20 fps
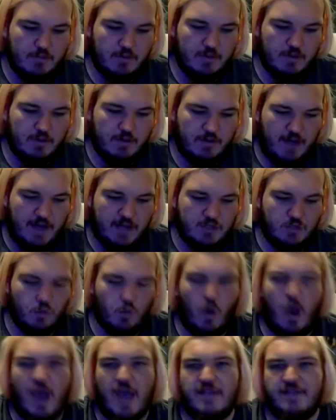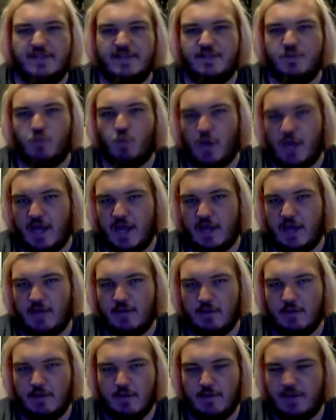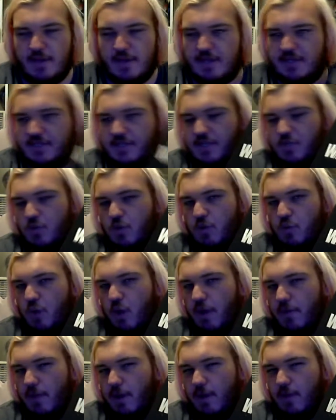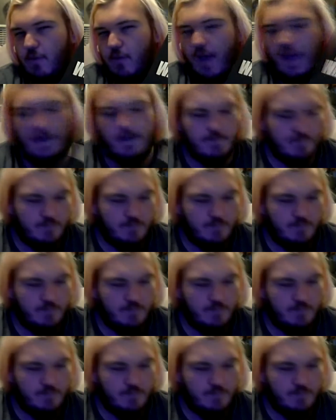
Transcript: correction, why is this winning? Because this one won, by the way.